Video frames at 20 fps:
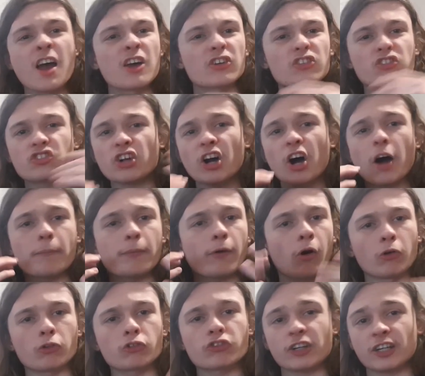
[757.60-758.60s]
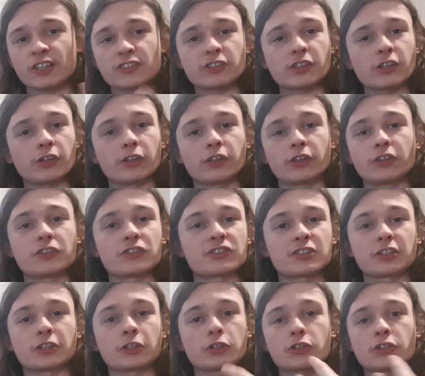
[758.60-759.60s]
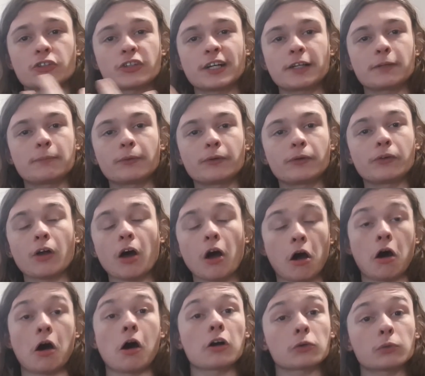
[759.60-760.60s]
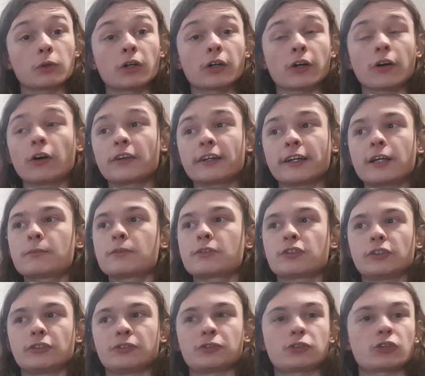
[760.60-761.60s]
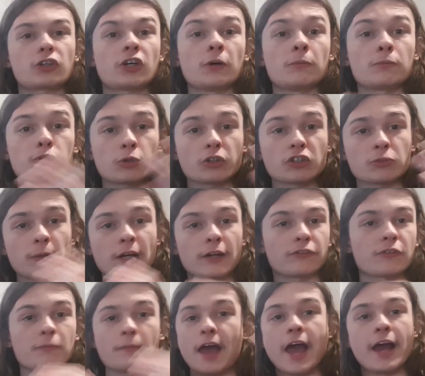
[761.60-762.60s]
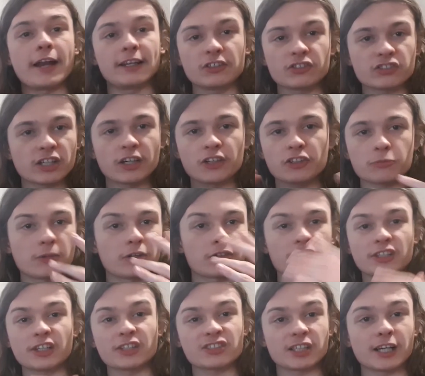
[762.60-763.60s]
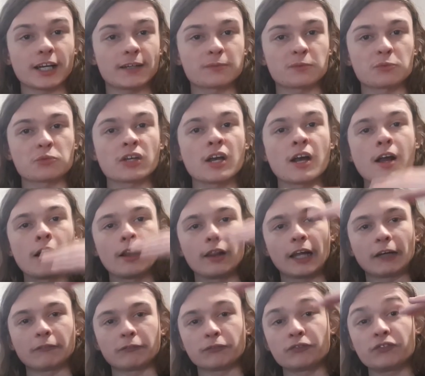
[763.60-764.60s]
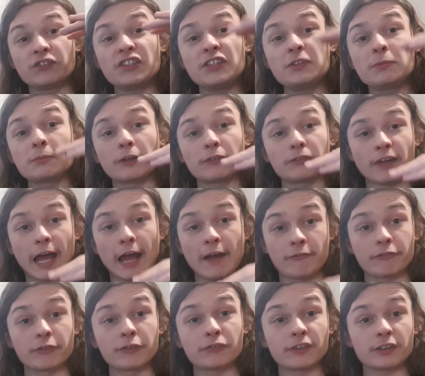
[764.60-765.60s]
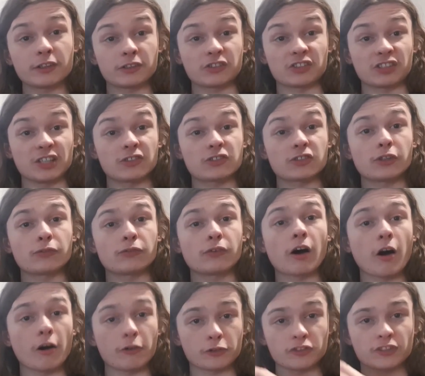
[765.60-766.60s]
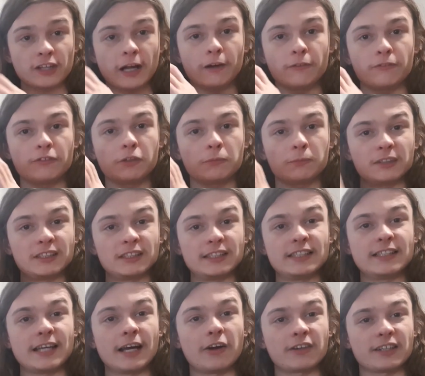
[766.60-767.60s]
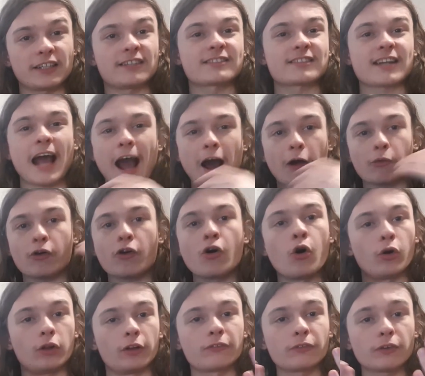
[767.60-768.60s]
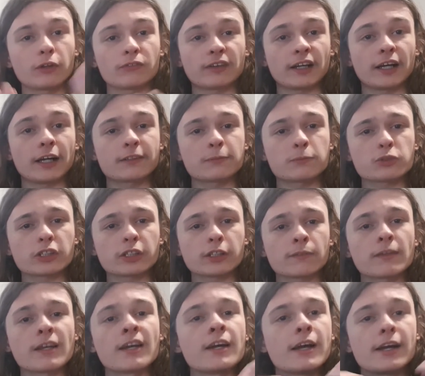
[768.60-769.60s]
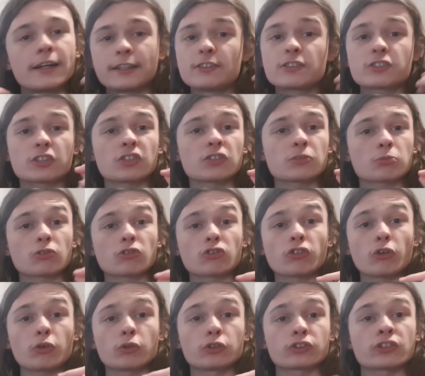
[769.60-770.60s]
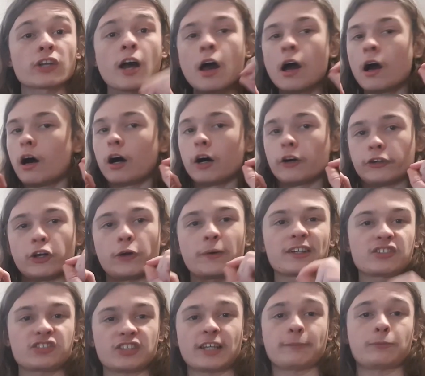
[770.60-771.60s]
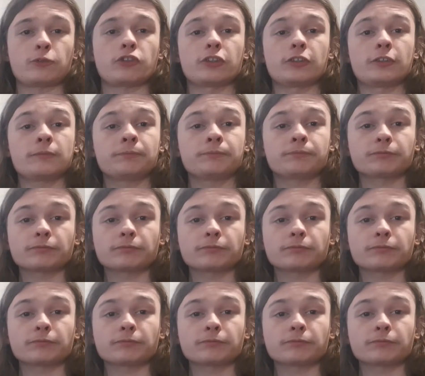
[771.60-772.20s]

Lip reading: sharp contrasting colours and incredible artwork on them, as you've come to expect from any Skylanders merchandising items, like the theme of everything on this list so far, just how phenomenally detailed it is and how colourful the items are, and these custom controllers are no exception.